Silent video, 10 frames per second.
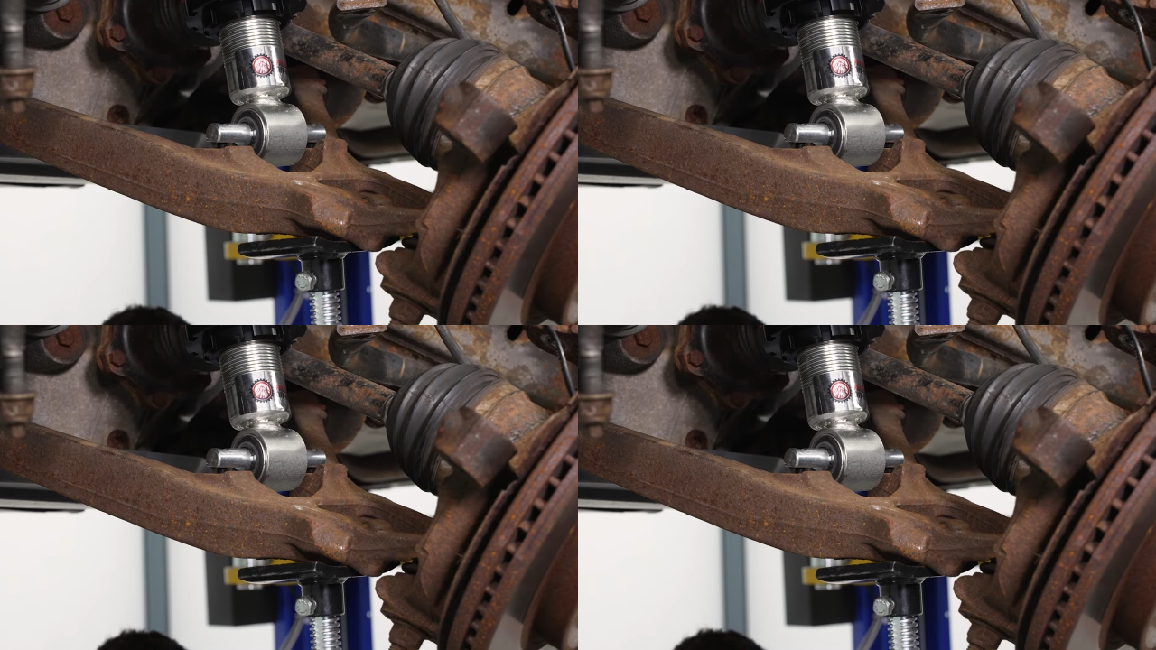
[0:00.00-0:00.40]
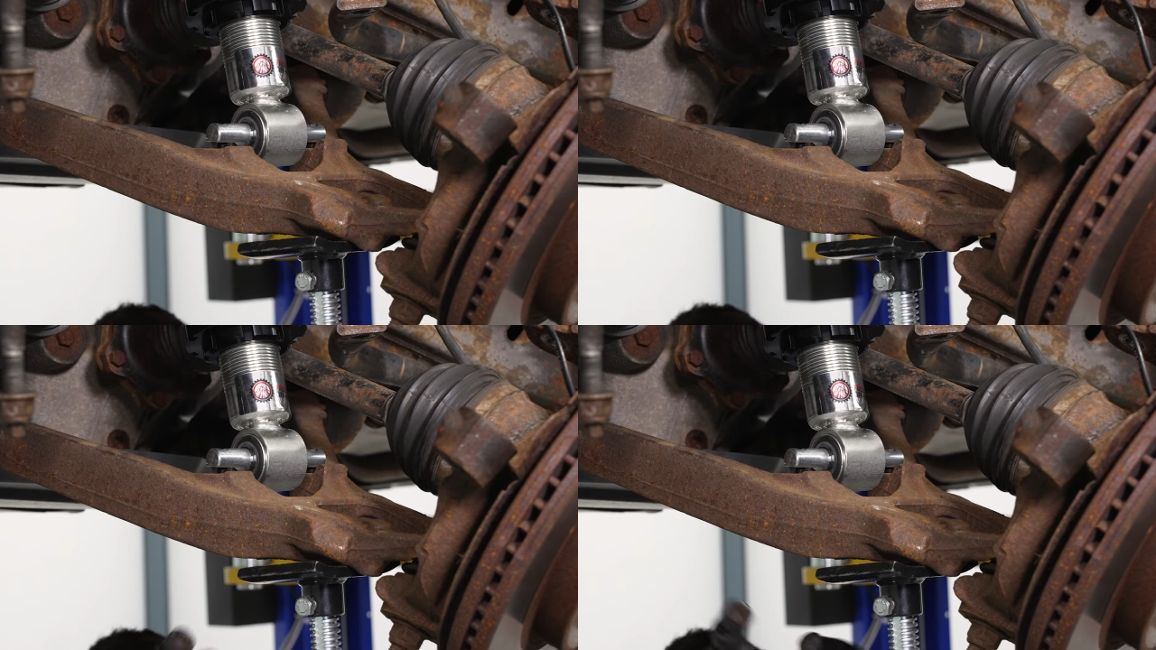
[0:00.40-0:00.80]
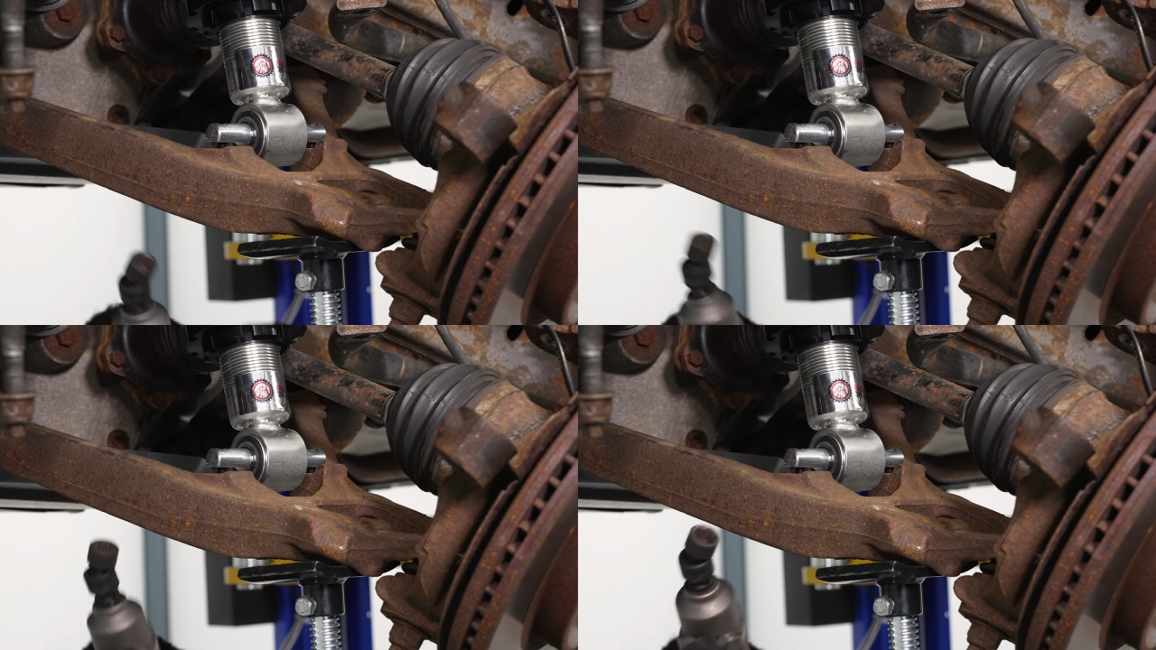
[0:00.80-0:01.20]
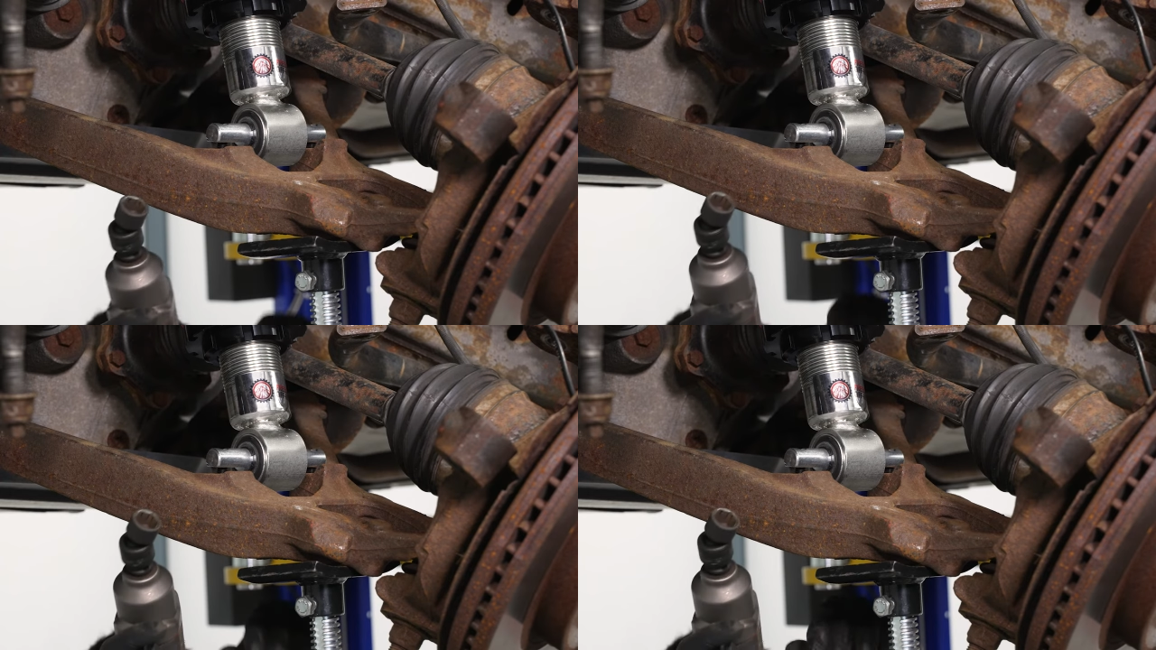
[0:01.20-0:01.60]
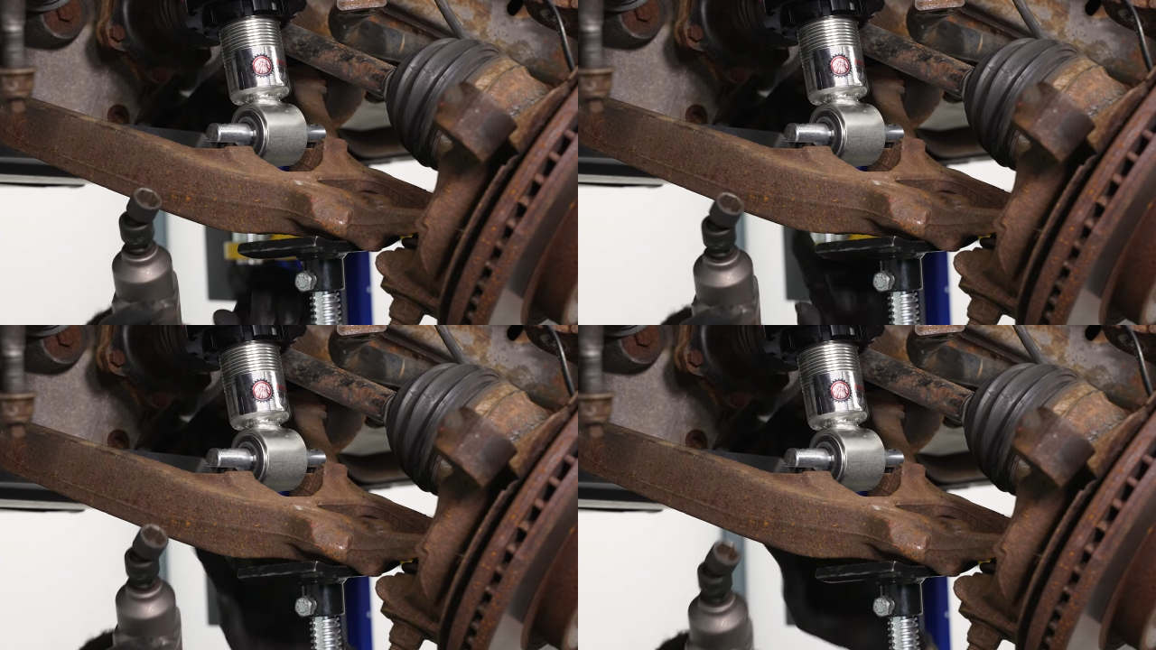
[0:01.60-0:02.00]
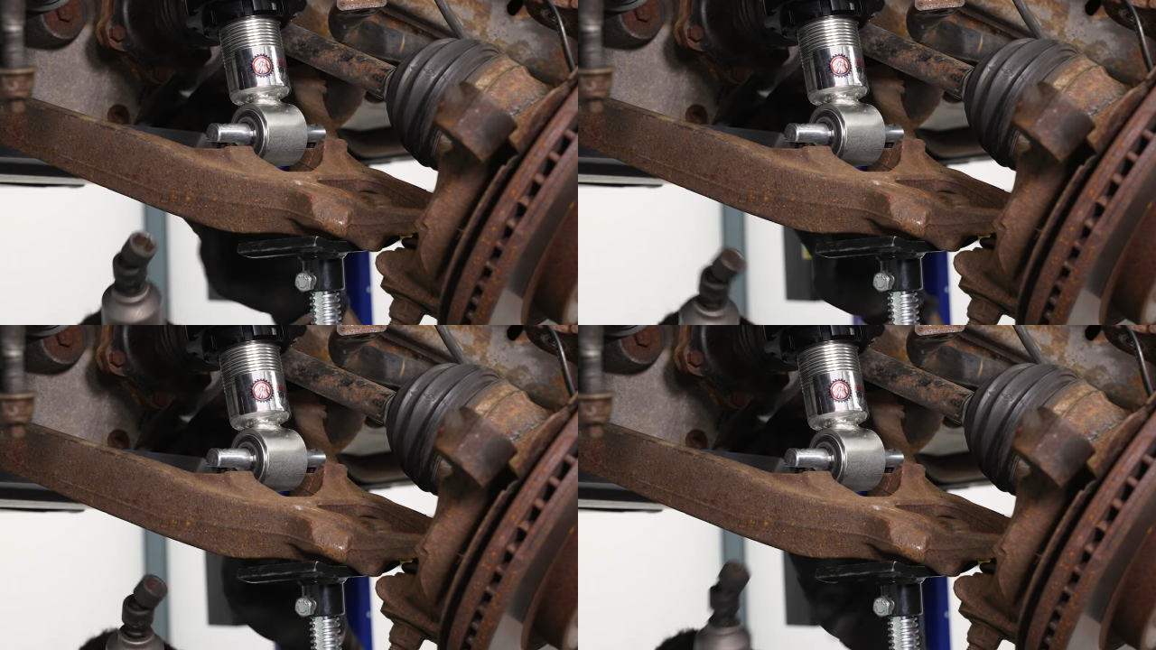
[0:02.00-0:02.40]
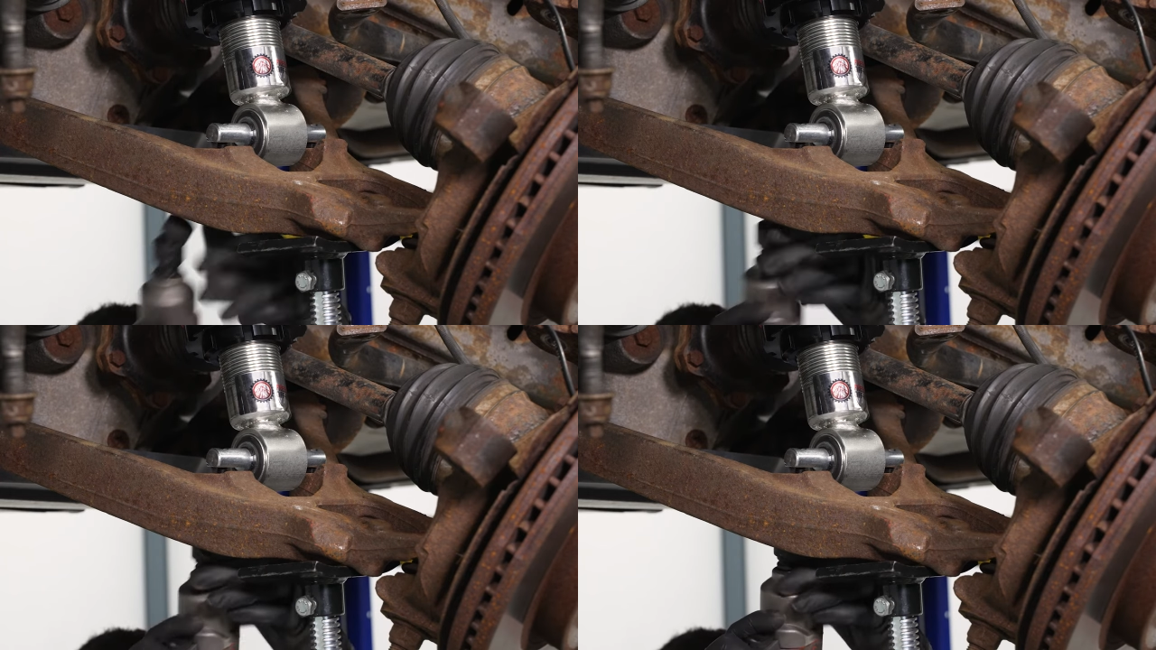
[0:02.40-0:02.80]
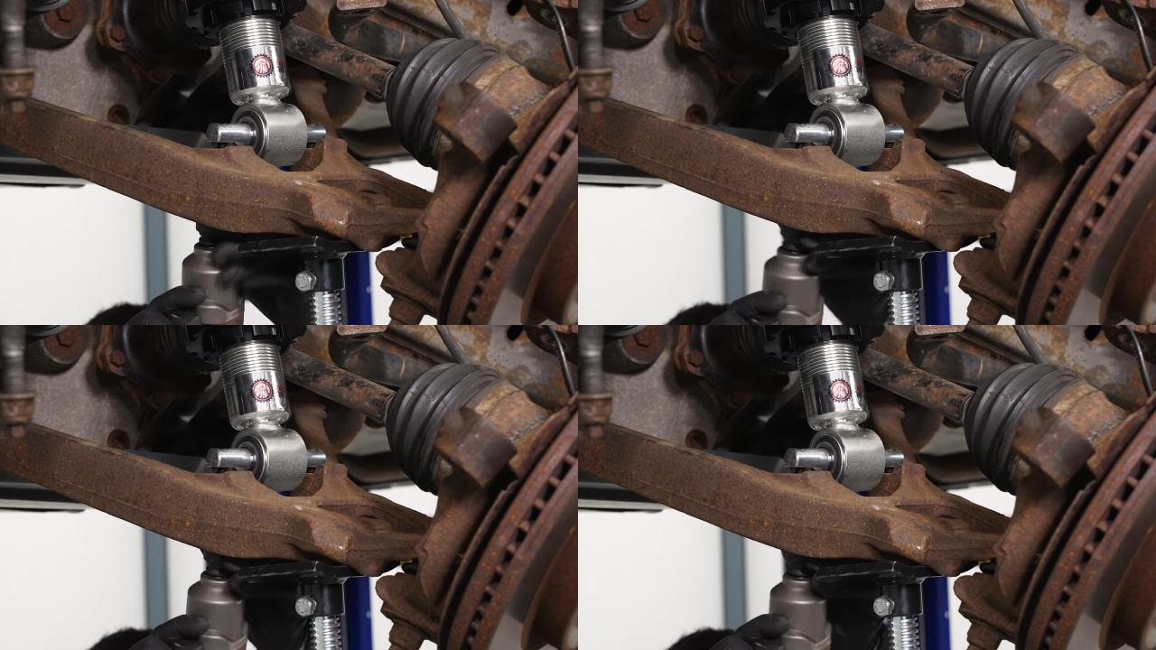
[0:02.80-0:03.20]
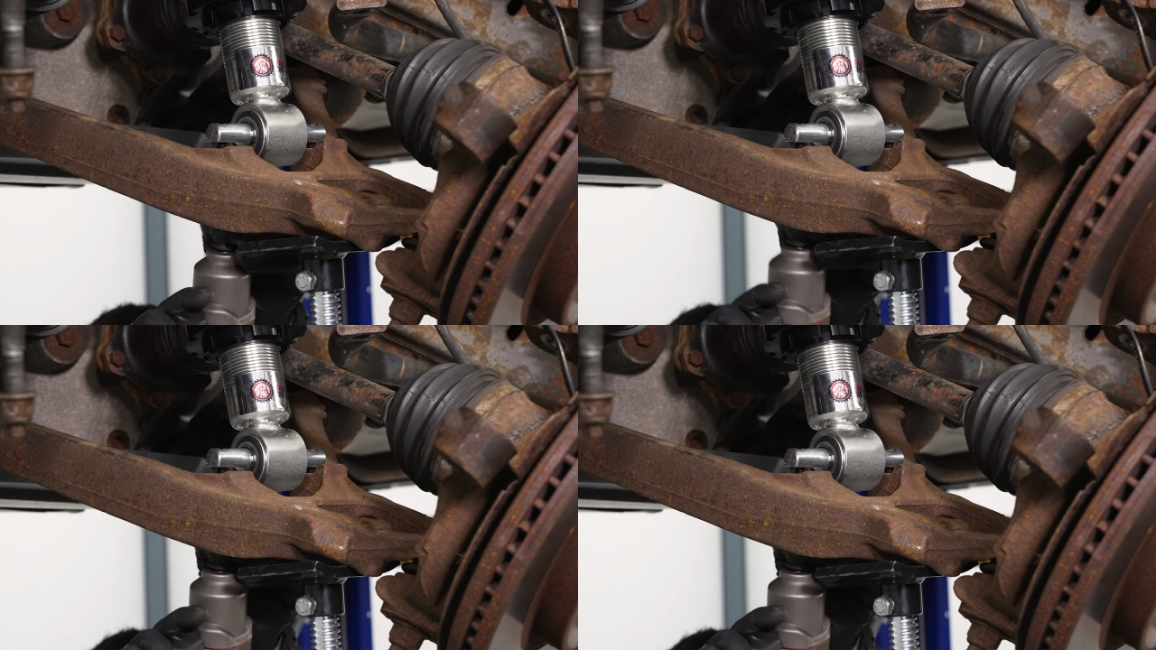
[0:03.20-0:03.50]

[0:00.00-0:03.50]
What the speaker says: No face is visible, so there are no lips to read.